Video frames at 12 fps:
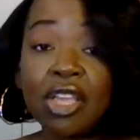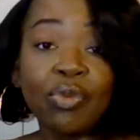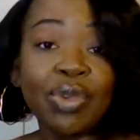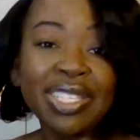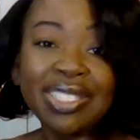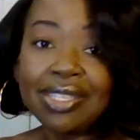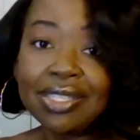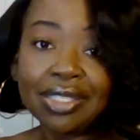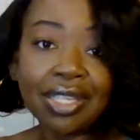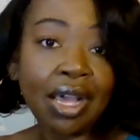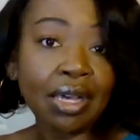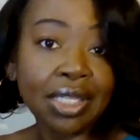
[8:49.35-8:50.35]
We see this
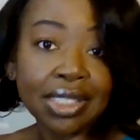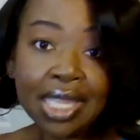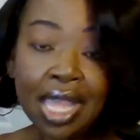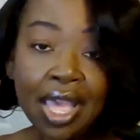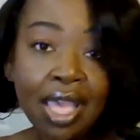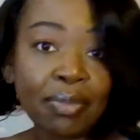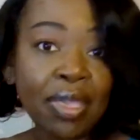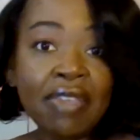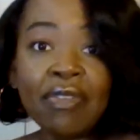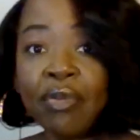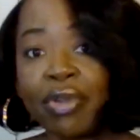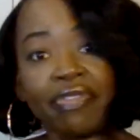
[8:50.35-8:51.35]
all the time,
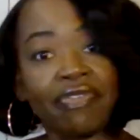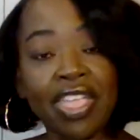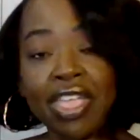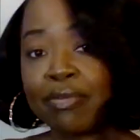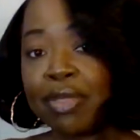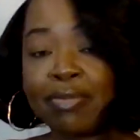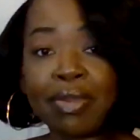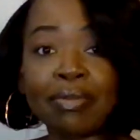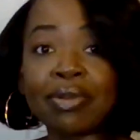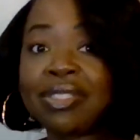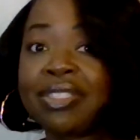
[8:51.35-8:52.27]
even with family members.